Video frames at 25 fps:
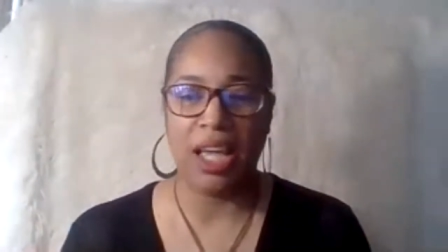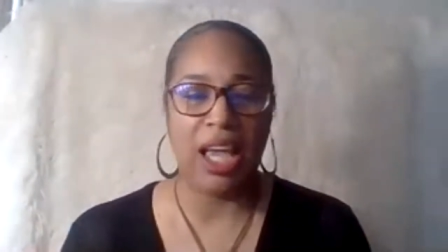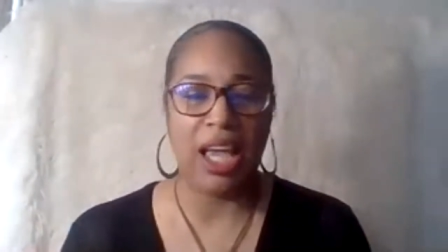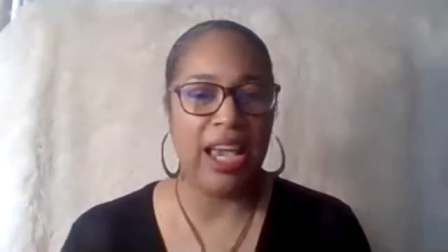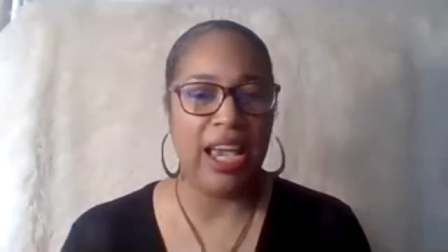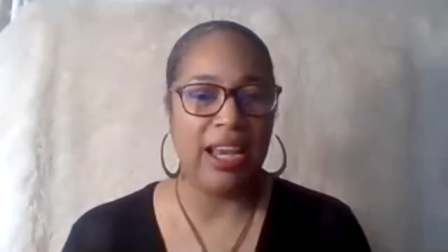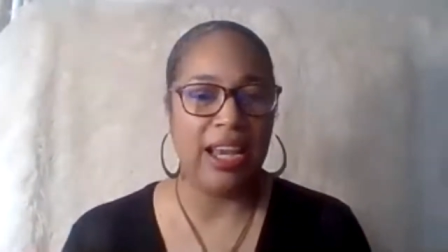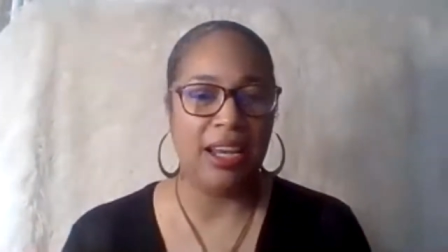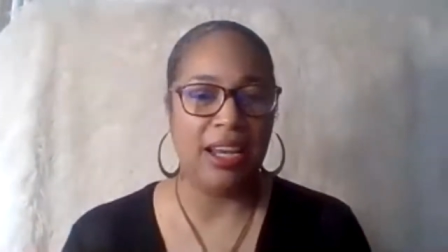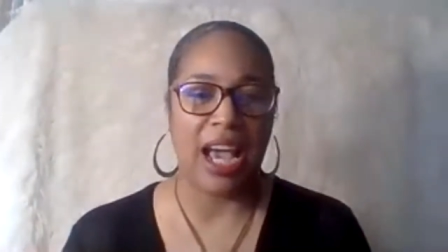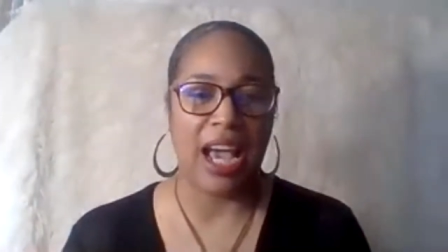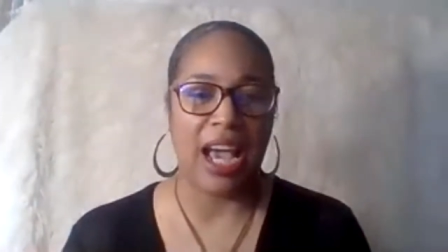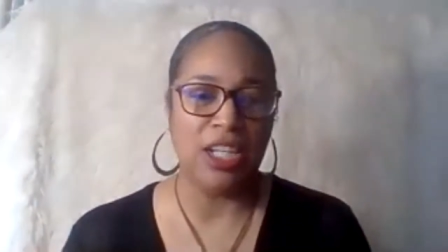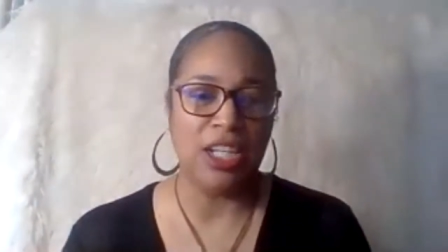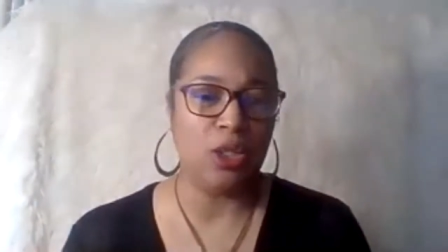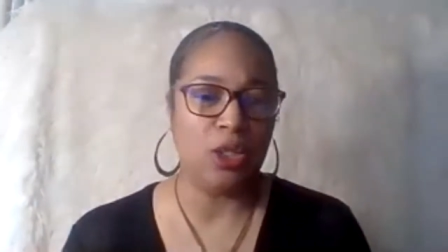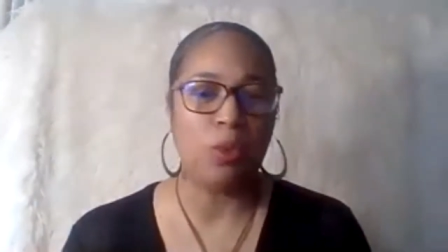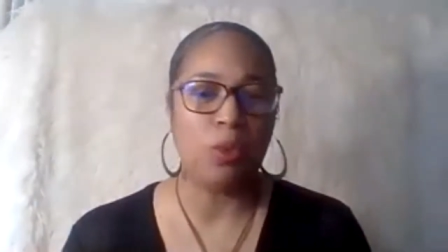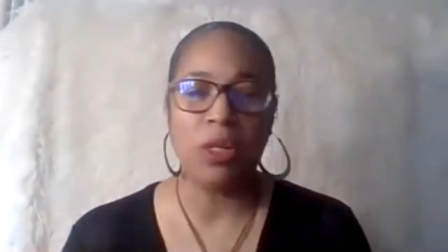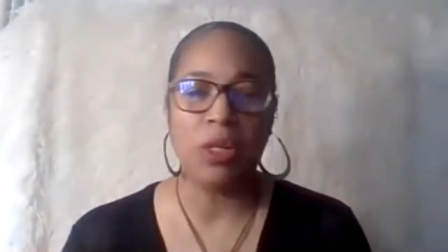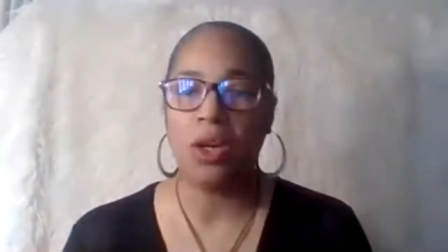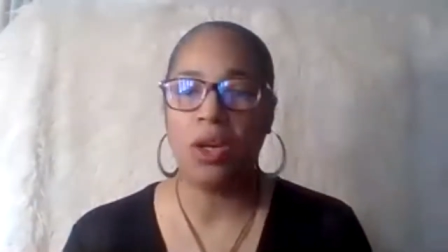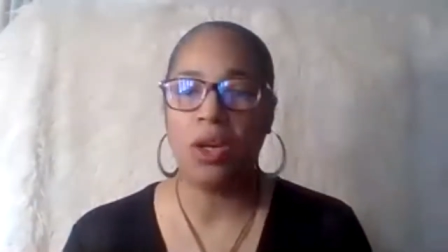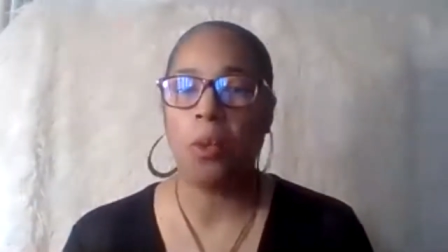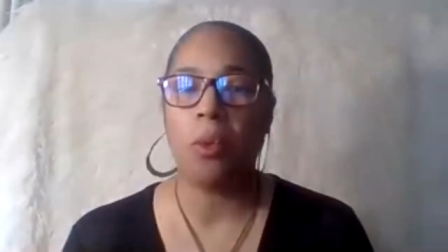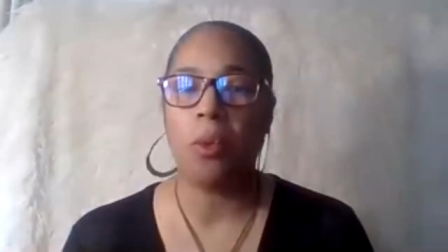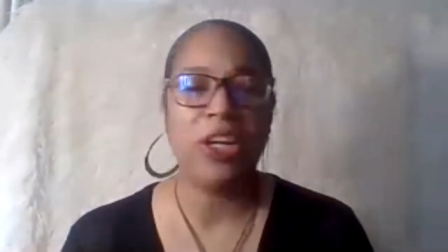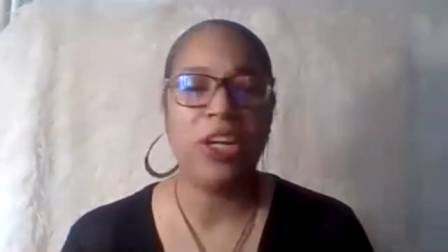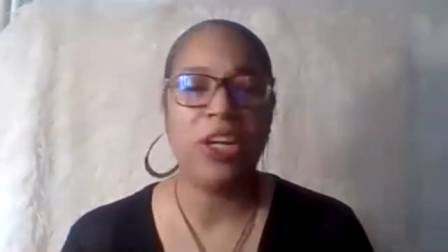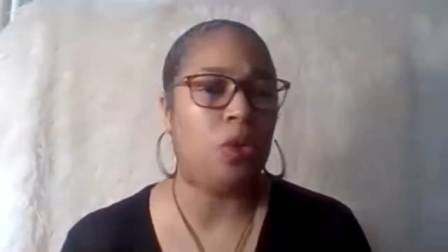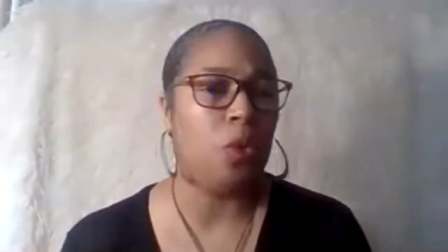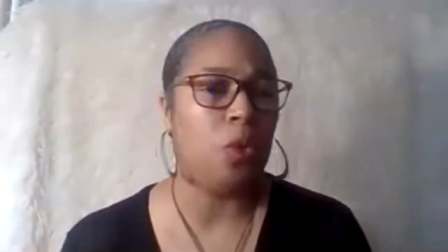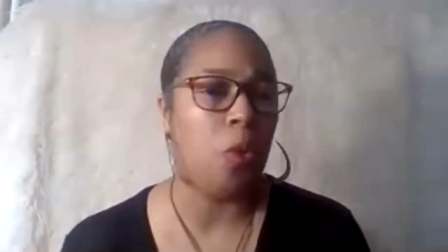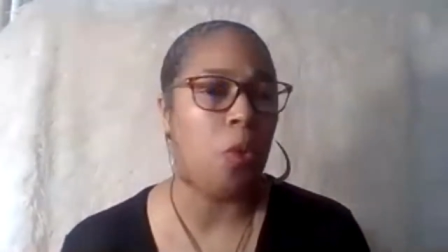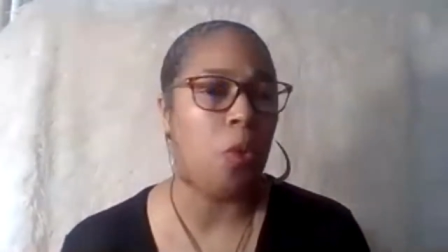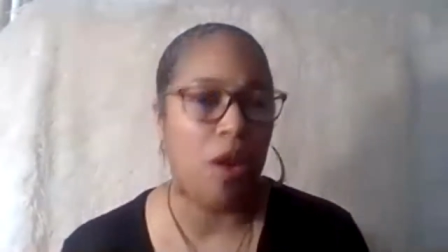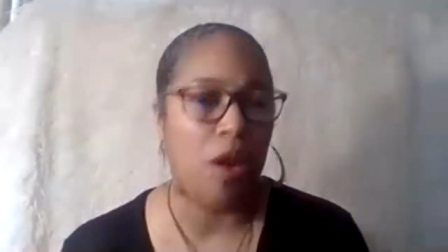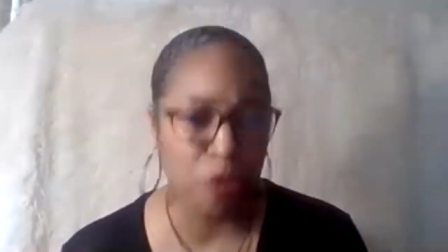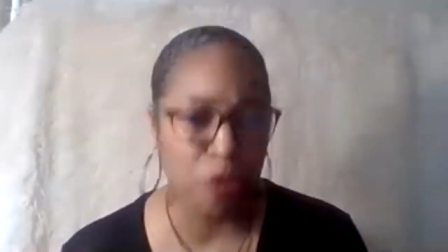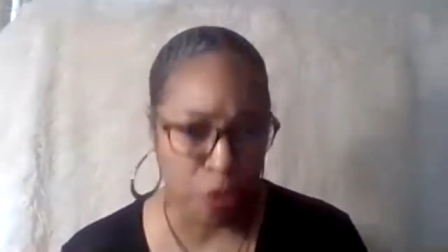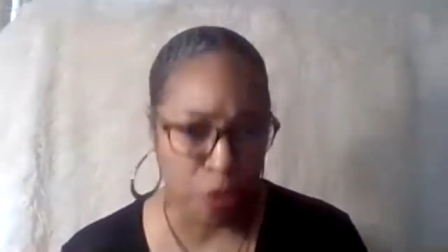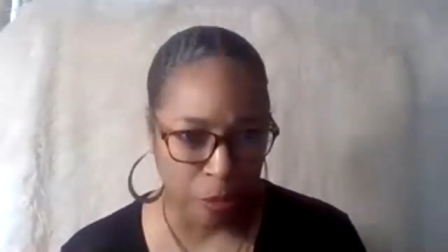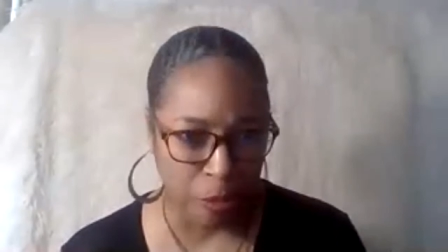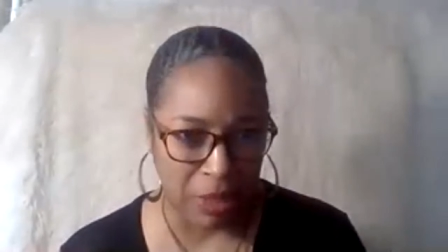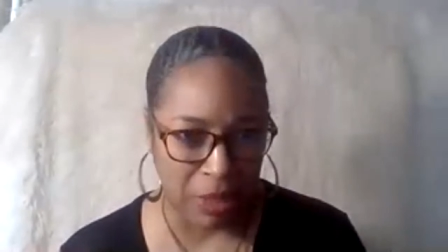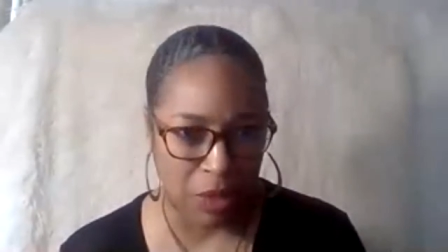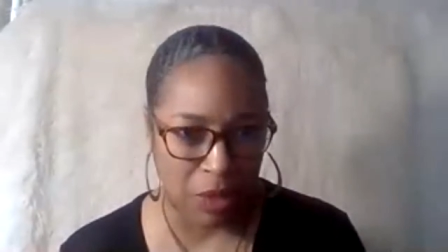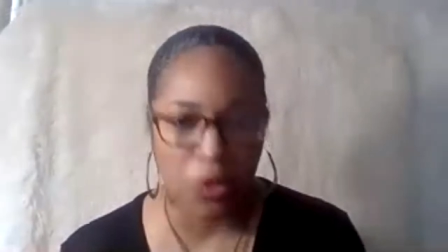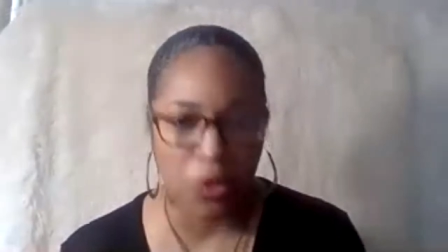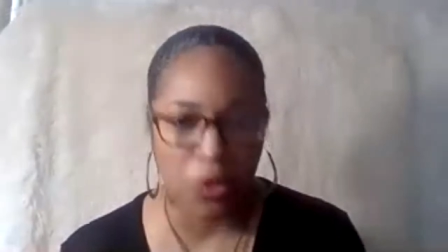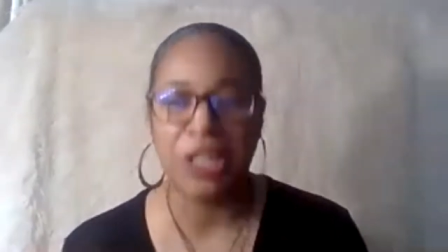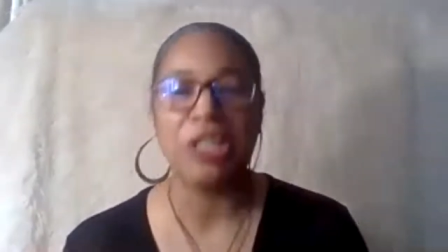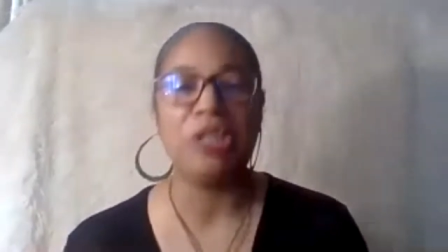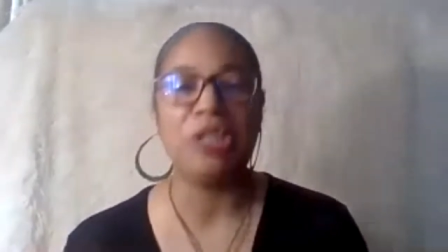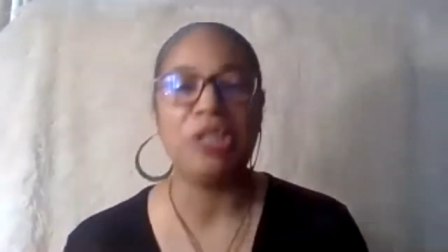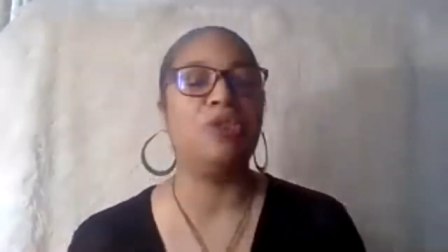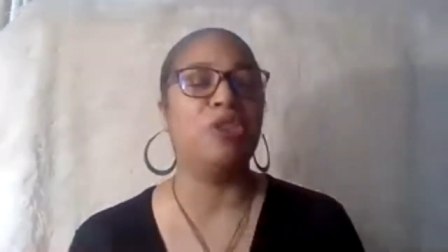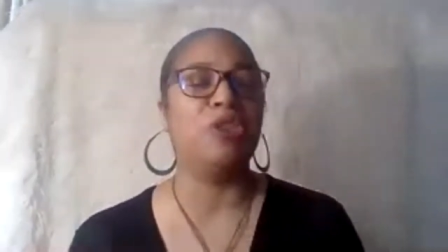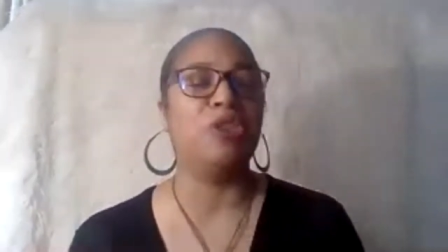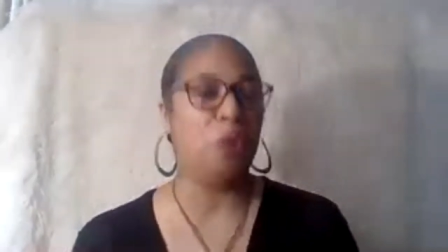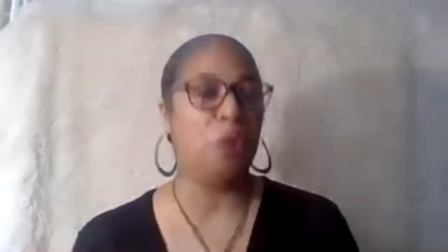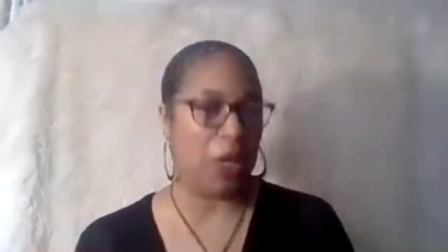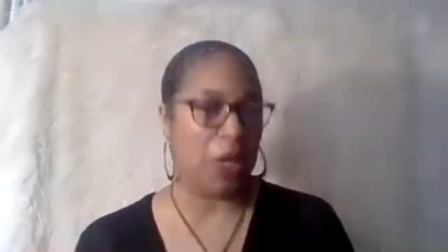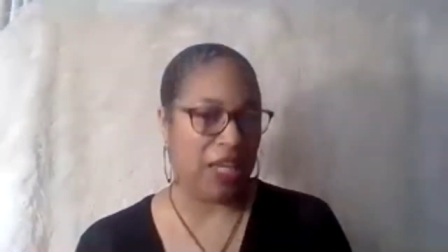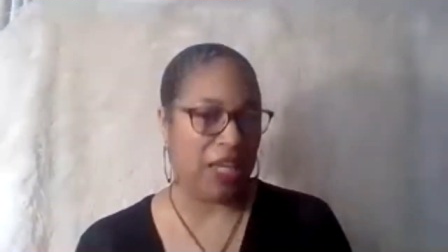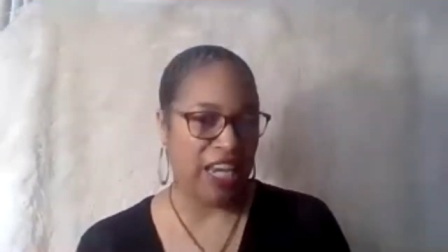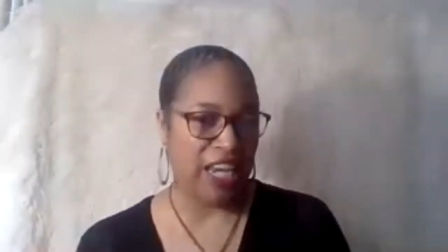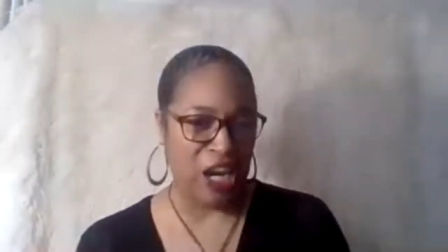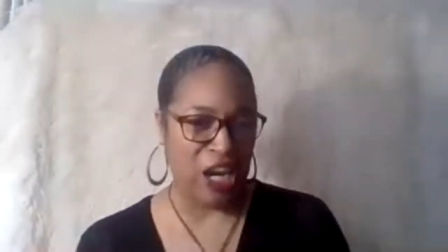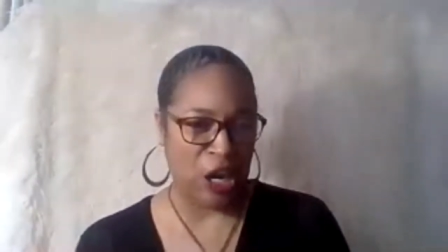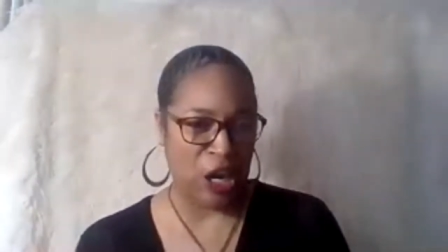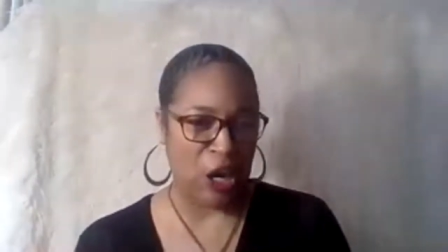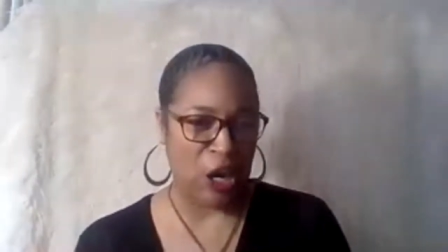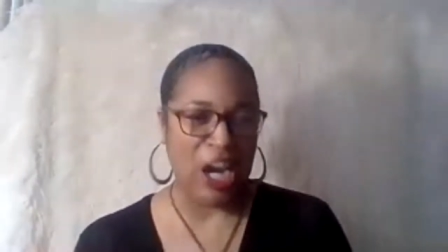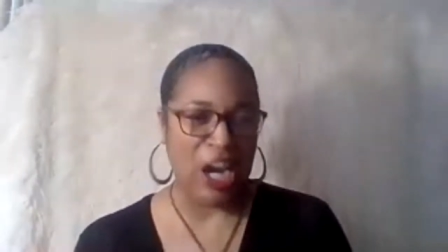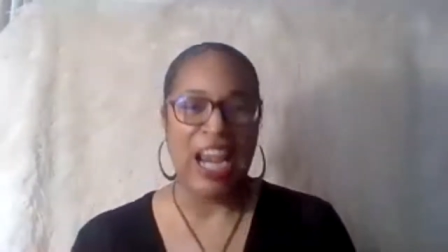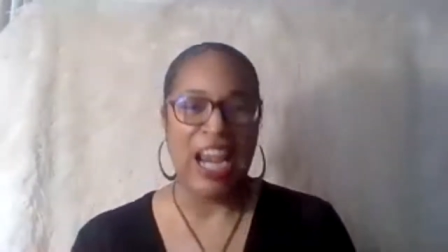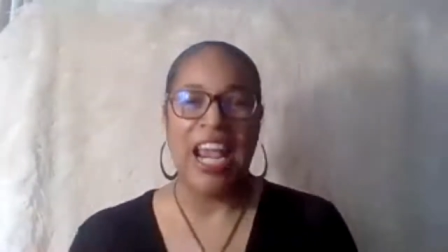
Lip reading: and I just want to know, what do you want from me? What are you doing here?